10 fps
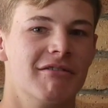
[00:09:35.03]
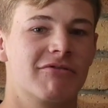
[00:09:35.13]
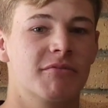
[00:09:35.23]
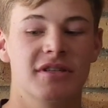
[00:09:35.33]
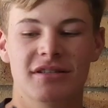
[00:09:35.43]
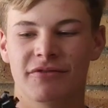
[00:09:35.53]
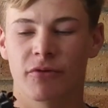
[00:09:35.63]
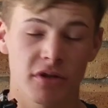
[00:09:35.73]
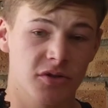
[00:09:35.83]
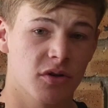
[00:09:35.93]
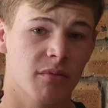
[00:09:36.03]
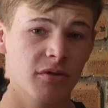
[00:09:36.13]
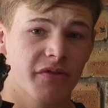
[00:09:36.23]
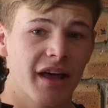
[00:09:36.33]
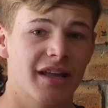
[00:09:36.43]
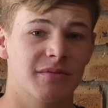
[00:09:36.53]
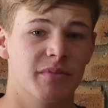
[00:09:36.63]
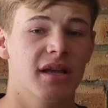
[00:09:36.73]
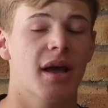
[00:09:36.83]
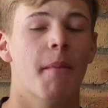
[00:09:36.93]
from season 4, the Tournament of Allens
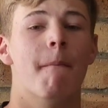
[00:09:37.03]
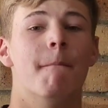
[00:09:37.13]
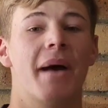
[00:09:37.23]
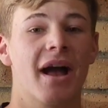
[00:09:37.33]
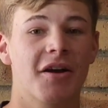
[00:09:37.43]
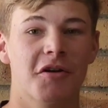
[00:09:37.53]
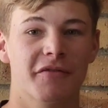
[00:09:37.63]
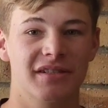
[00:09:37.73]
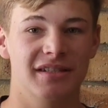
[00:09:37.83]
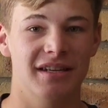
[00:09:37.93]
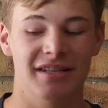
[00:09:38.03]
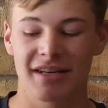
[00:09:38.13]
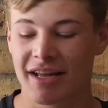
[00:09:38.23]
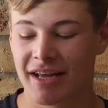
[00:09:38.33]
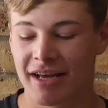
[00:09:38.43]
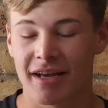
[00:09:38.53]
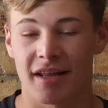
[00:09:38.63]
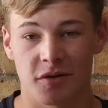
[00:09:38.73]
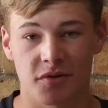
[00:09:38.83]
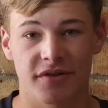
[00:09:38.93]
being a banger of a season,
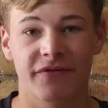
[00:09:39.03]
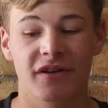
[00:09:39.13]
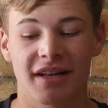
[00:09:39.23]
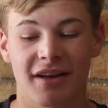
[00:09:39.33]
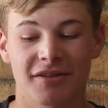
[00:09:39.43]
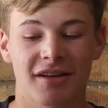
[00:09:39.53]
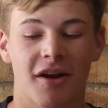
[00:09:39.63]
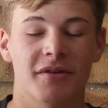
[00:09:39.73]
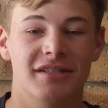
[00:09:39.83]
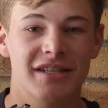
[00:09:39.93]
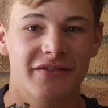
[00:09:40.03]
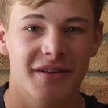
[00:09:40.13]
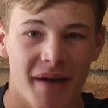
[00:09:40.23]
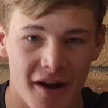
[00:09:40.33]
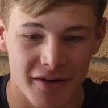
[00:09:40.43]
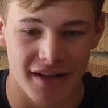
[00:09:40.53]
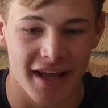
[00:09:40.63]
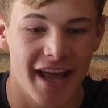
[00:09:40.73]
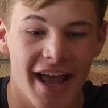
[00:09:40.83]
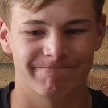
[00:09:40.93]
this was the first Lego set I received about it.
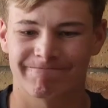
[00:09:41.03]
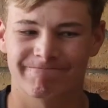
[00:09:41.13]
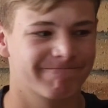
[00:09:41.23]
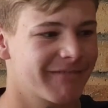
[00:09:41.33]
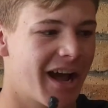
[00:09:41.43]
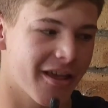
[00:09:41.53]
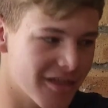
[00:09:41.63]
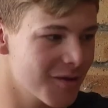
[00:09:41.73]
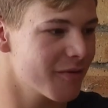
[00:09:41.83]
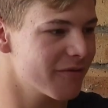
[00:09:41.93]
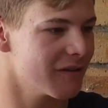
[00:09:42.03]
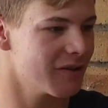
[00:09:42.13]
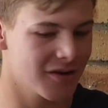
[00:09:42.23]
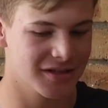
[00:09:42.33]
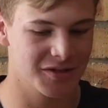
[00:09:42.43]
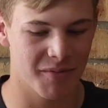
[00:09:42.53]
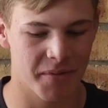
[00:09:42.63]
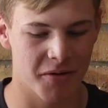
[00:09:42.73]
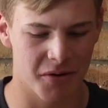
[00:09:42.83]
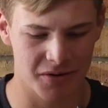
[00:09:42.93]
I think we found the answer to our
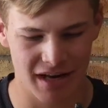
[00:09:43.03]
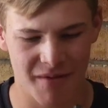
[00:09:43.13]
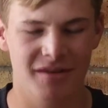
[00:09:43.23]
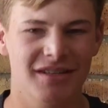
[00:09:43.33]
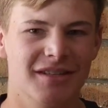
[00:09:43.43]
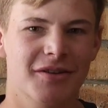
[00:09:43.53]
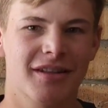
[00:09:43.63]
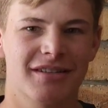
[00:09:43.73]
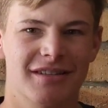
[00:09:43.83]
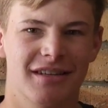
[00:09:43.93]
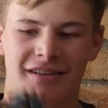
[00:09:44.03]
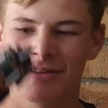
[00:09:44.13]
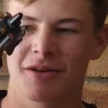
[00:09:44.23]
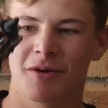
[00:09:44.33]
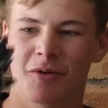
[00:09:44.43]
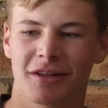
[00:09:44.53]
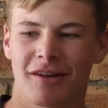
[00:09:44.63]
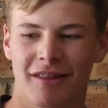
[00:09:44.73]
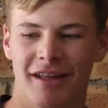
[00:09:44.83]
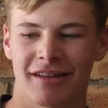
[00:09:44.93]
paradox. And I mean, just look at this thing. You can hold it
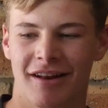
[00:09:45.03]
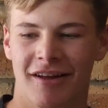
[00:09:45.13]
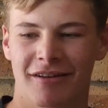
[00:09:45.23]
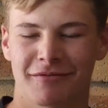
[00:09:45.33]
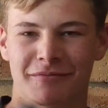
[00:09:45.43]
like that and like...